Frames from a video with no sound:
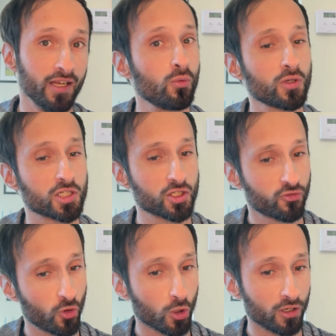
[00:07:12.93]
which is
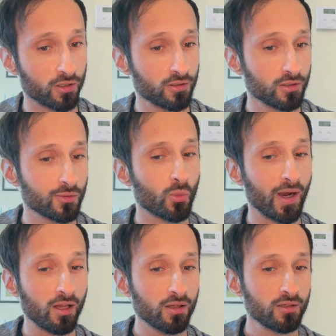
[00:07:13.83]
4?
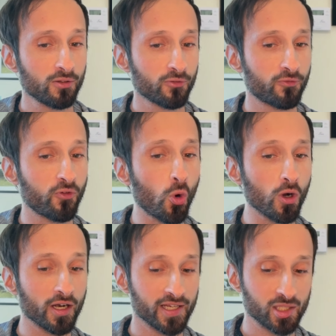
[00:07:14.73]
Well,
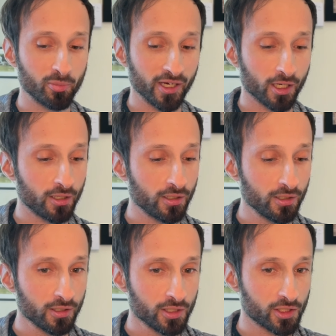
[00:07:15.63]
4 is bigger,
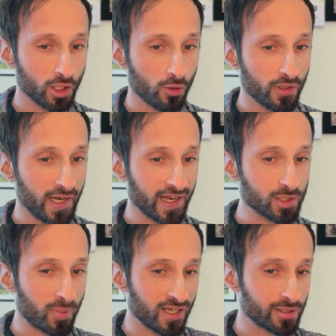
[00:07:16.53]
so
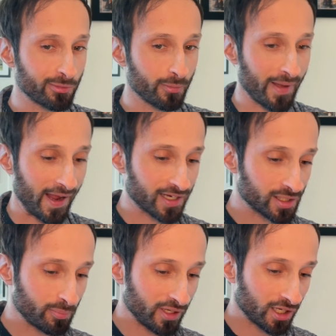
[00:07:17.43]
next possible max
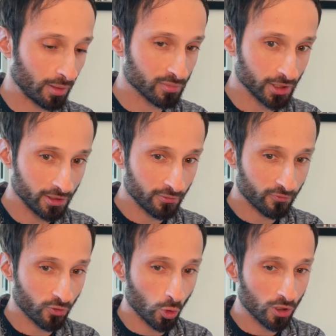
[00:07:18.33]
becomes
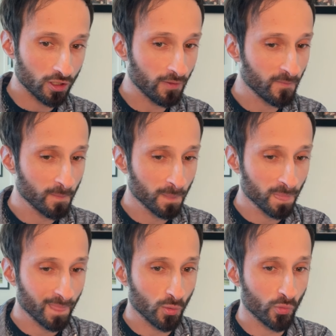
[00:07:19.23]
4.
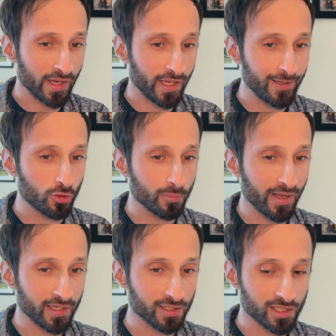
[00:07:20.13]
We
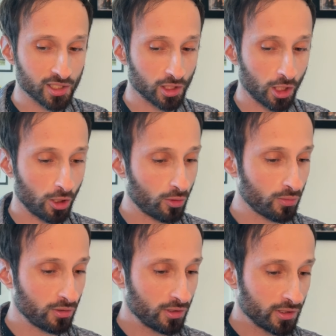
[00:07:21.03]
increment
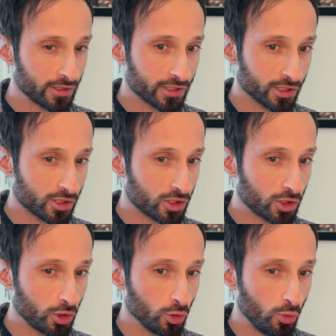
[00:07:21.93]
slow to
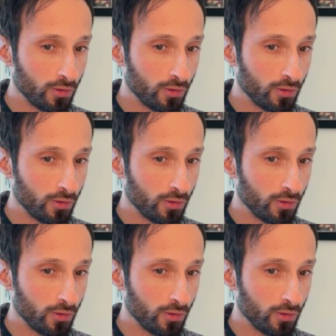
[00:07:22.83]
2.